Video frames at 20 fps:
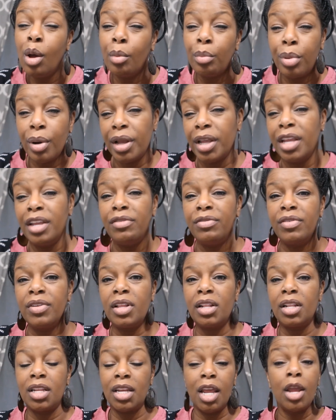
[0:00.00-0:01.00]
But he
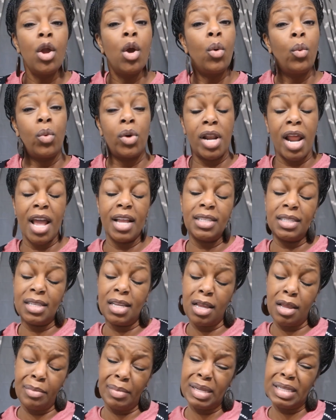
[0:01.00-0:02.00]
feeling it. When I
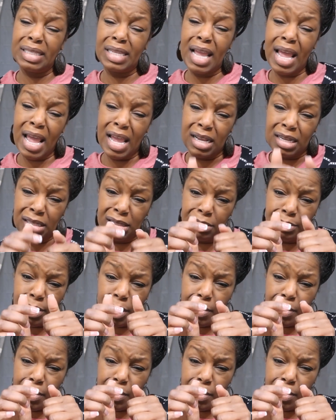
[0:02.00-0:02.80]
send him a text,